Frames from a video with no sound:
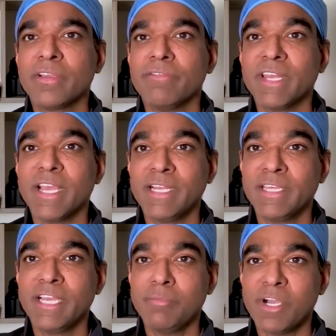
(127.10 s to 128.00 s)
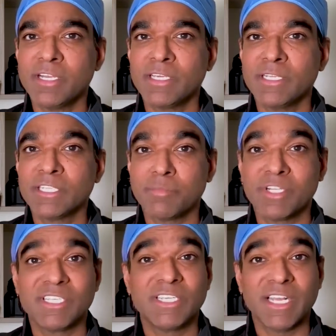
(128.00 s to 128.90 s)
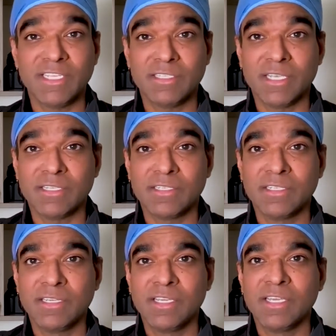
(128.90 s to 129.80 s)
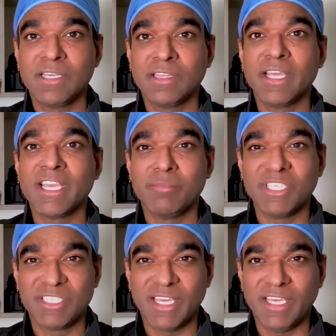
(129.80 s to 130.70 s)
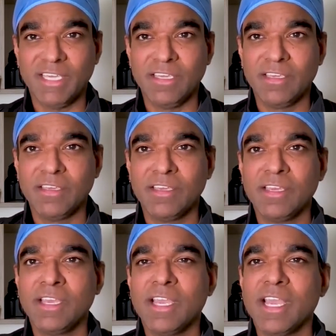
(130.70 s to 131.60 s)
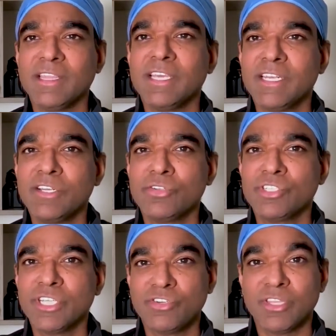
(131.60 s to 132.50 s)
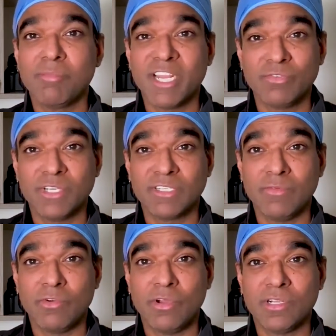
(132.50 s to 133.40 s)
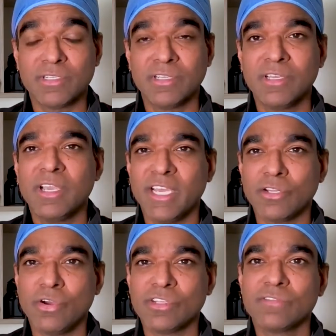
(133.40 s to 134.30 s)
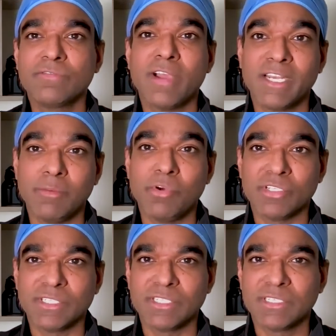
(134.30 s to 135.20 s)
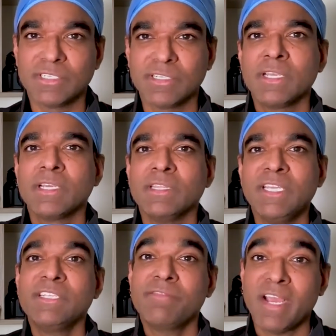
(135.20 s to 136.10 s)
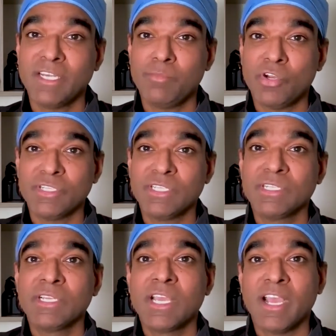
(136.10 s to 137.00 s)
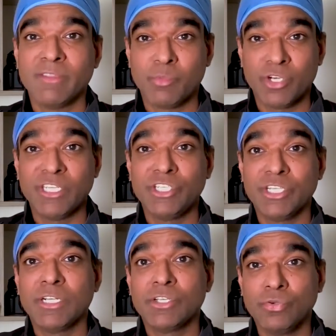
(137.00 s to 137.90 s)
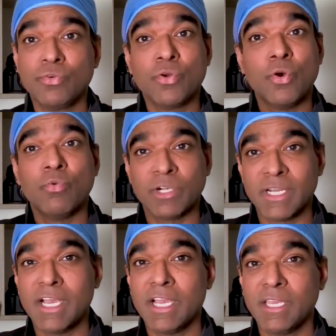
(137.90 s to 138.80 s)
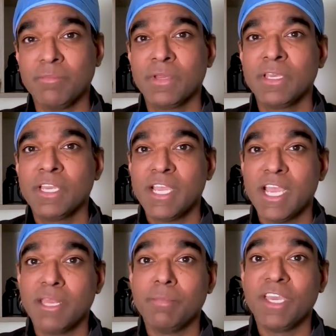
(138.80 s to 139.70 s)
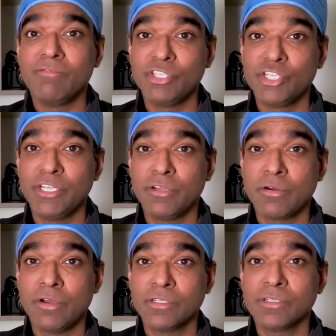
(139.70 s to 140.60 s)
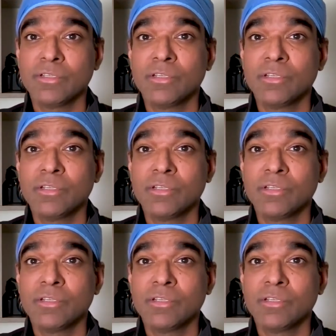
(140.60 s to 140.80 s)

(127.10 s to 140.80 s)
When LDL particles are present in excess, they can be sticky, and they tend to stick to the blood vessel walls and cause fat deposits. These fat deposits have the potential to grow over time and may eventually cause